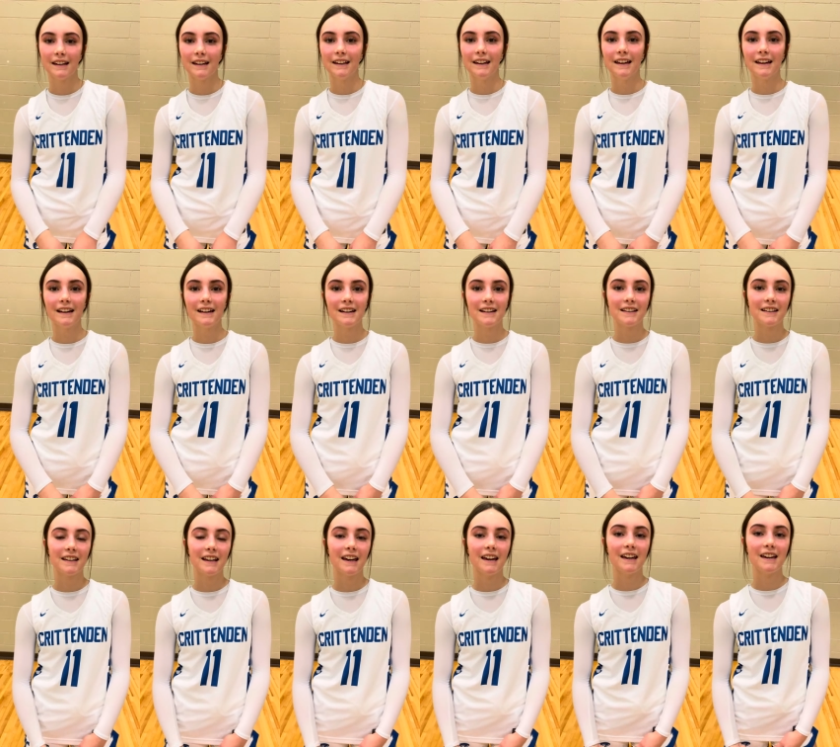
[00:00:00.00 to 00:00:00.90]
Yeah,
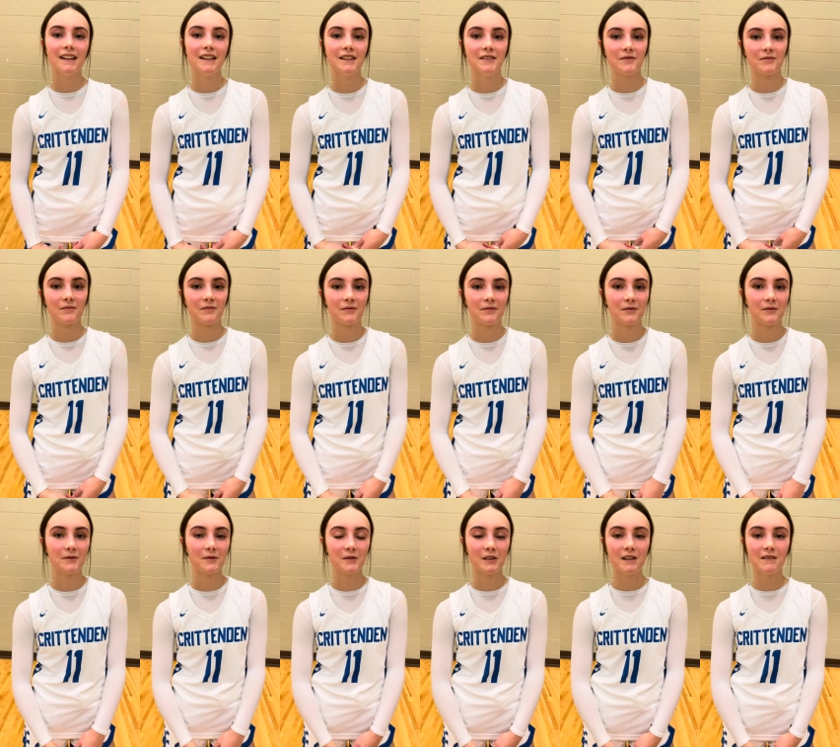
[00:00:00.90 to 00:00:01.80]
they
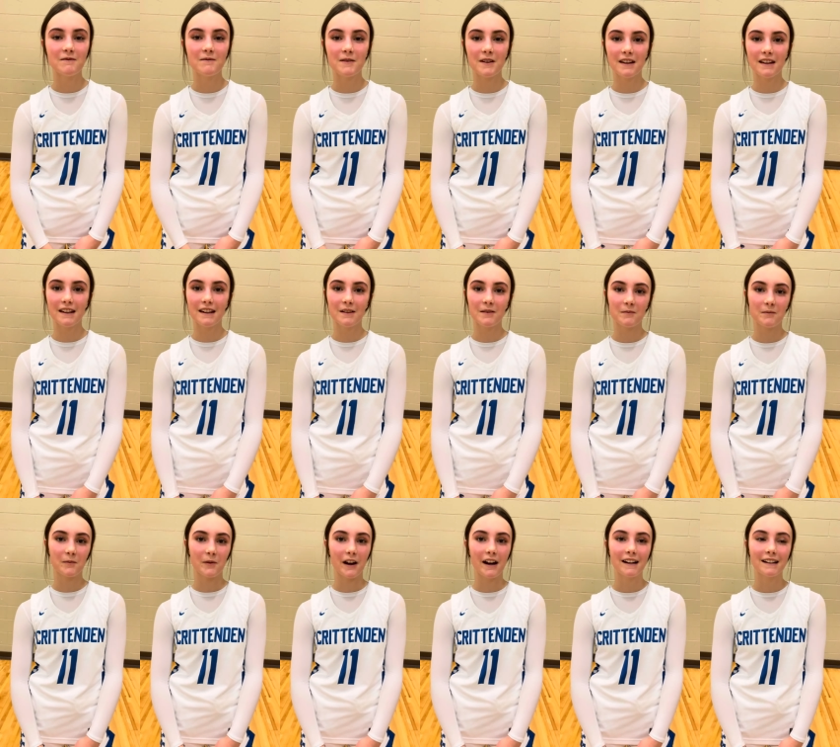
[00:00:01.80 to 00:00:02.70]
we've
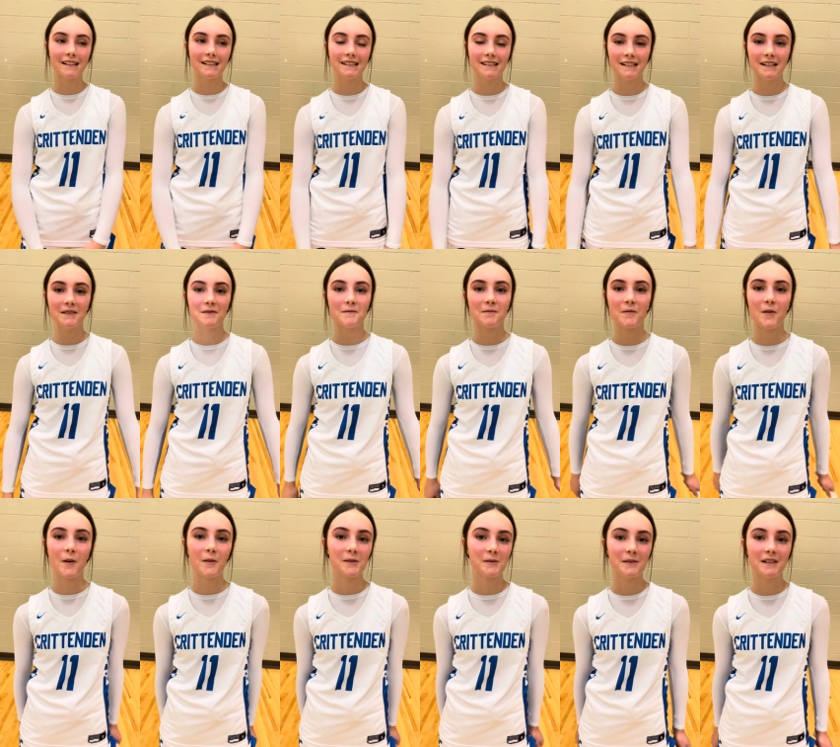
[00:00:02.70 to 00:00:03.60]
been practicing.
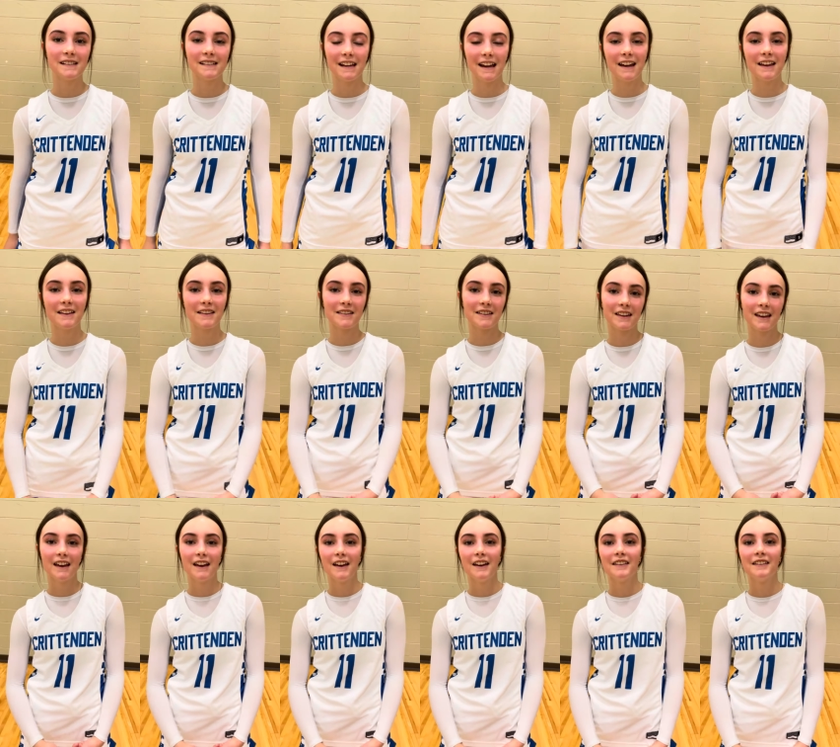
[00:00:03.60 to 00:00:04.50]
Mom's been saying
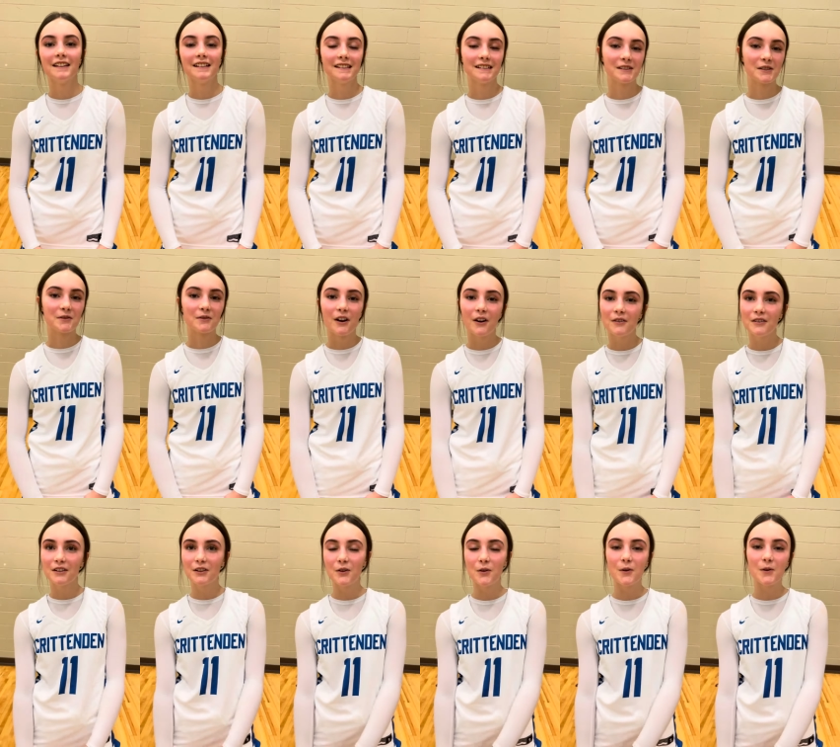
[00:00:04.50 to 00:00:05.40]
this is the road
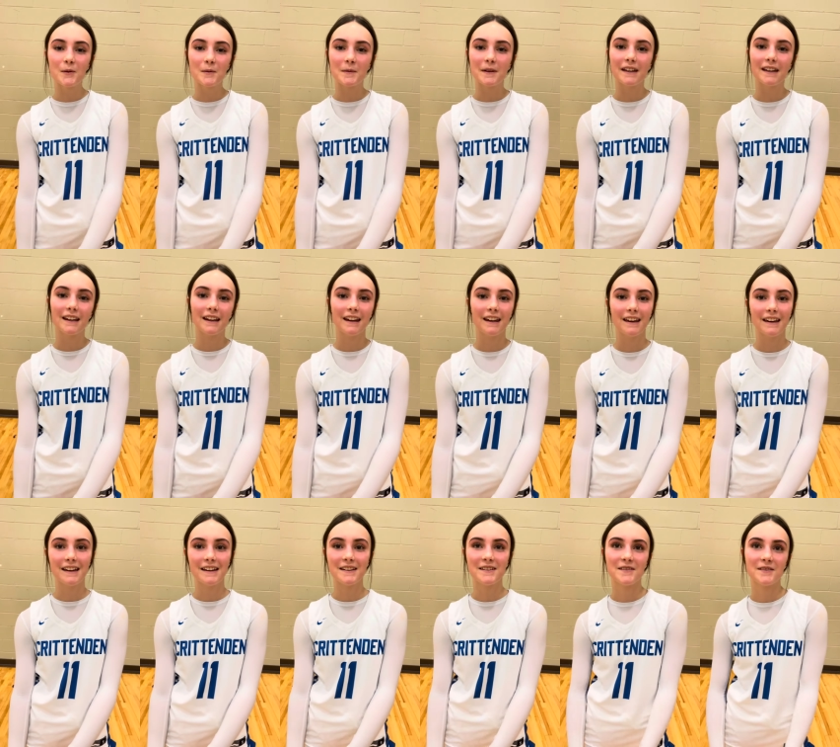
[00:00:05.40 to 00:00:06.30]
to Corbin,
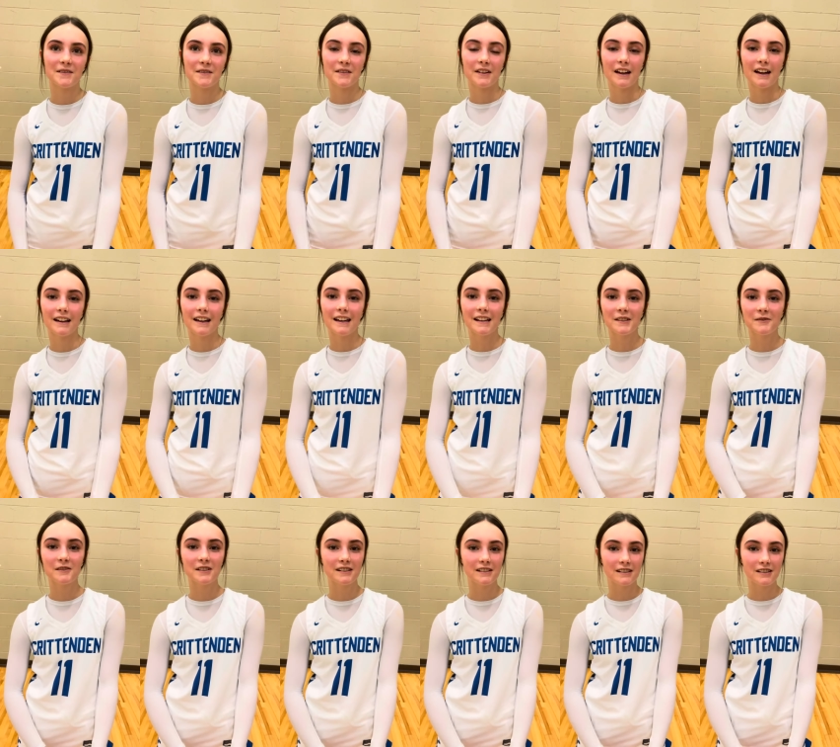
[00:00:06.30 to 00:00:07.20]
and guess
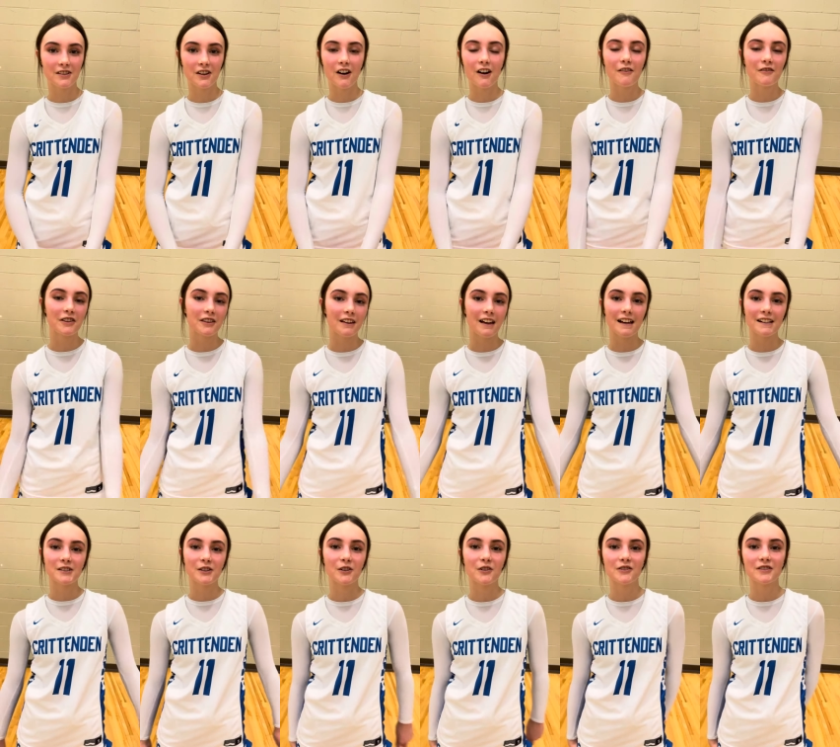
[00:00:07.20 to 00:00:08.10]
we just go for the
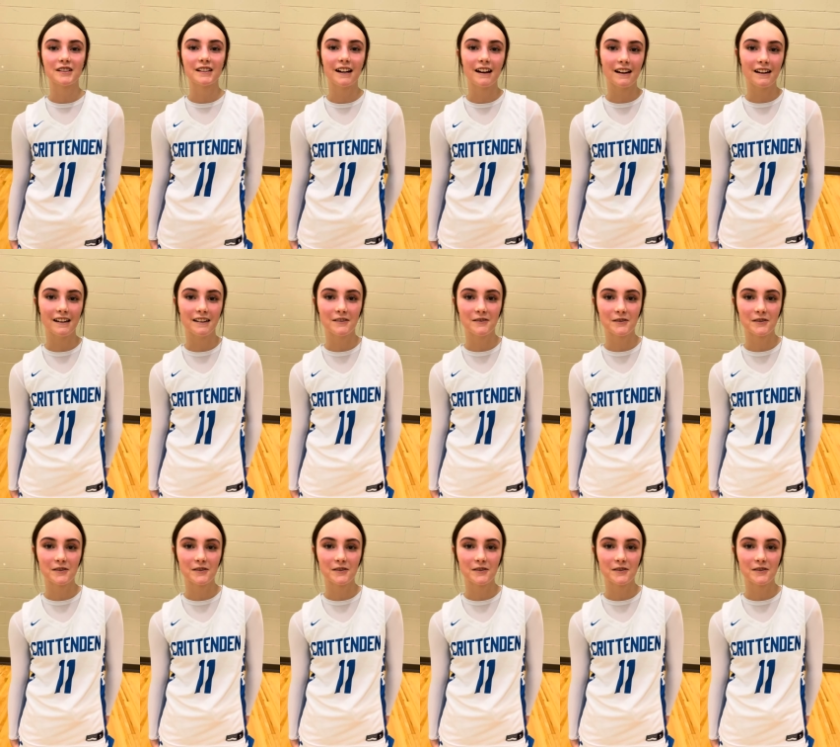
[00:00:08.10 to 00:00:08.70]
last hurdle tonight.